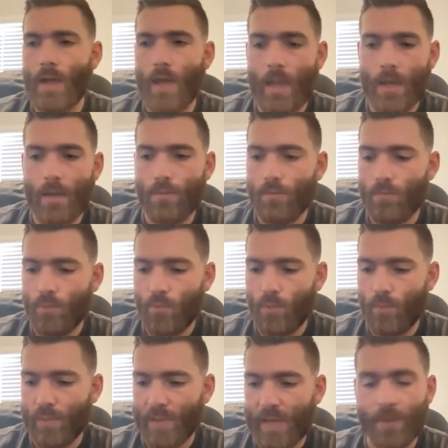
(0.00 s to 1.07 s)
a
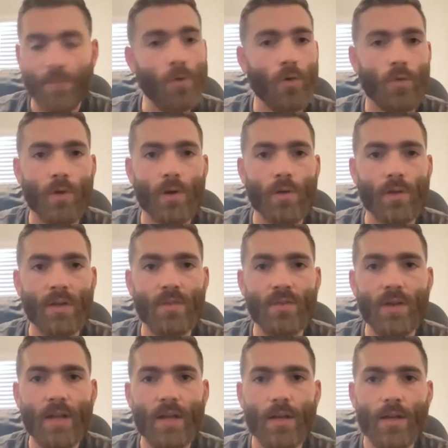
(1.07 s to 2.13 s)
plan for a critical
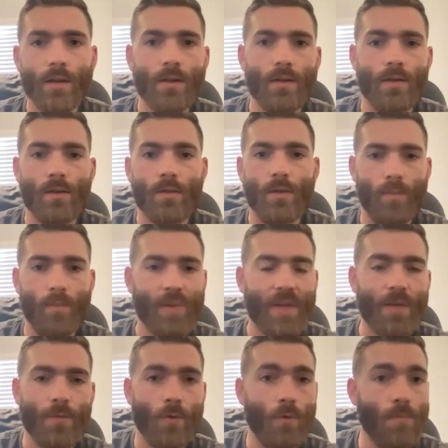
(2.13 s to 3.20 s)
incident, a
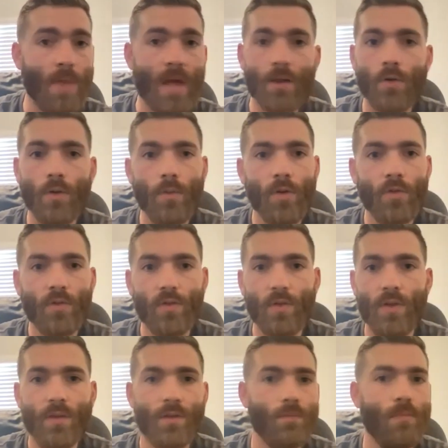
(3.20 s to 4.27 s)
plan for medical
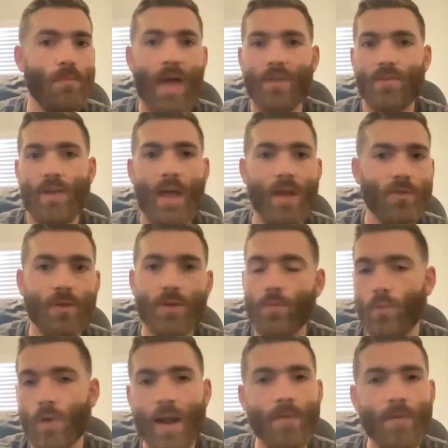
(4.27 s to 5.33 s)
emergencies, mass
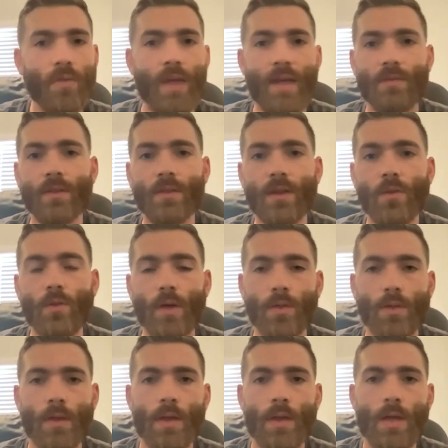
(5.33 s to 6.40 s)
casualties, whatever they have to deal
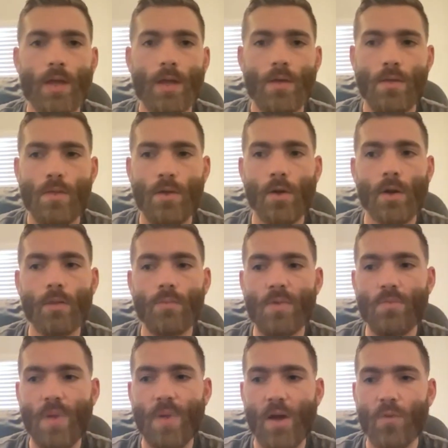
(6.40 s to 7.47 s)
with. They're going to be
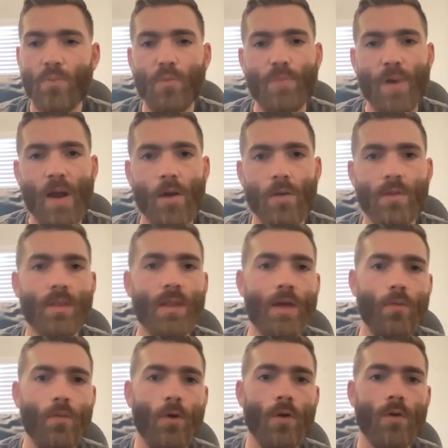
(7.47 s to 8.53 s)
better prepared than
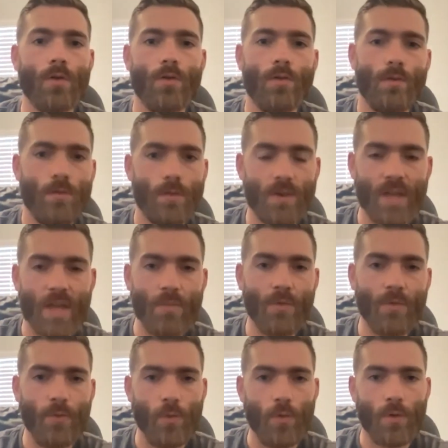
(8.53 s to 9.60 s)
they were the day
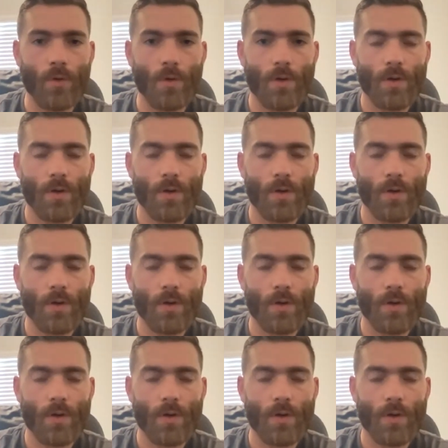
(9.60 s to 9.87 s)
before.